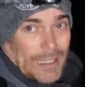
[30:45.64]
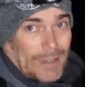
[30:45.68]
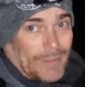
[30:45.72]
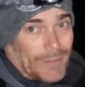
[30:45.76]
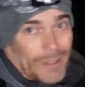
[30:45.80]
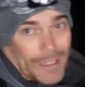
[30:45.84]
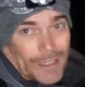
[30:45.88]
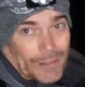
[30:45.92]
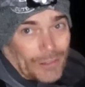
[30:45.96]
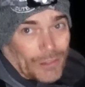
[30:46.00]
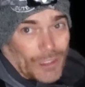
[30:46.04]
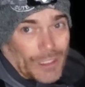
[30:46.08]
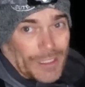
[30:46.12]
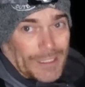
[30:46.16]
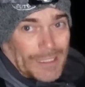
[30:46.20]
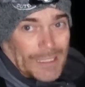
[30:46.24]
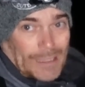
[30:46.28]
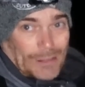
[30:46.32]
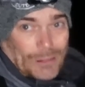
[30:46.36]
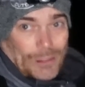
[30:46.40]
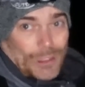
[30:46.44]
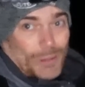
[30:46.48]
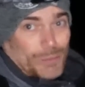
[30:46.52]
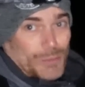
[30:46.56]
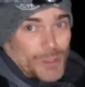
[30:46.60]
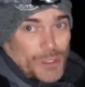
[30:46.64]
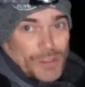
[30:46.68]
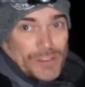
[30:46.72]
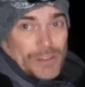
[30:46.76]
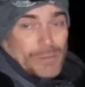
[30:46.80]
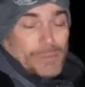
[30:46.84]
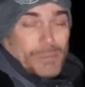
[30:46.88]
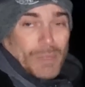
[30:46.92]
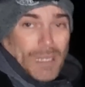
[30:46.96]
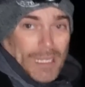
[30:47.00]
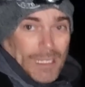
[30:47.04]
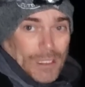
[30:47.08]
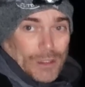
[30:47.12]
out there right now, and I'm using
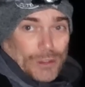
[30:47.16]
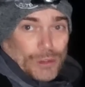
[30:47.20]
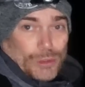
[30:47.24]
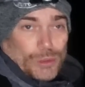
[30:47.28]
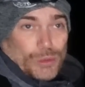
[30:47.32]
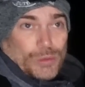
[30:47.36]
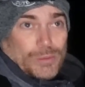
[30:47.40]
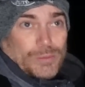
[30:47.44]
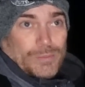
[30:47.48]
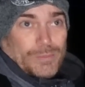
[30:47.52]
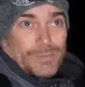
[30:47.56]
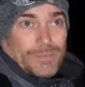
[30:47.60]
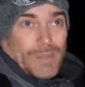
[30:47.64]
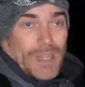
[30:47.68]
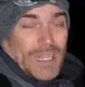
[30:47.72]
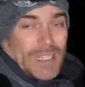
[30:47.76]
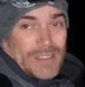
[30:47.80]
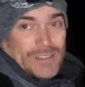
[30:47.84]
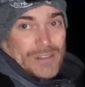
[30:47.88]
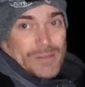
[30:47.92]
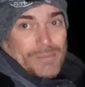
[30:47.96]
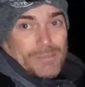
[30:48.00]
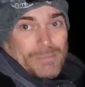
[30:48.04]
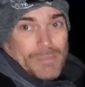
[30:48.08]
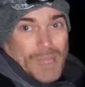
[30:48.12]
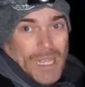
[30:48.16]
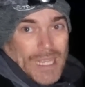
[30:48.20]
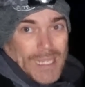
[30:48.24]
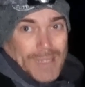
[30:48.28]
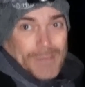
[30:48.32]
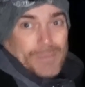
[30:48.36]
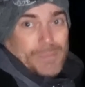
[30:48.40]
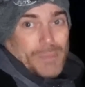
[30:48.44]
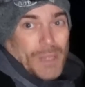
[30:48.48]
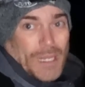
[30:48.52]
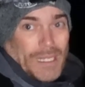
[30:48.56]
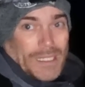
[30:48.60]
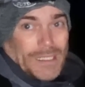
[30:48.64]
mackerel as a main
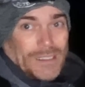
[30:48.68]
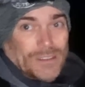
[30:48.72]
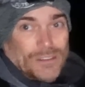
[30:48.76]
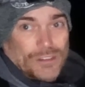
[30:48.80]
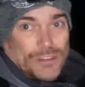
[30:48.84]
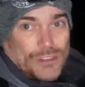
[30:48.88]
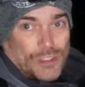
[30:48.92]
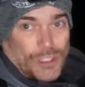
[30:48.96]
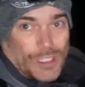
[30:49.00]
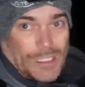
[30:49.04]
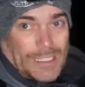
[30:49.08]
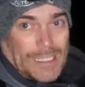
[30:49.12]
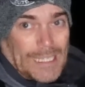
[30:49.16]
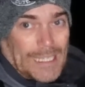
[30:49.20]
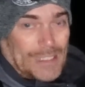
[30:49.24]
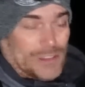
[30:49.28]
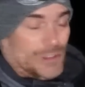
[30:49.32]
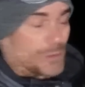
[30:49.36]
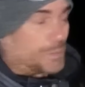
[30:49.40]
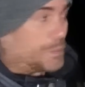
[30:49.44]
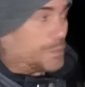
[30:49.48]
bait to try and catch a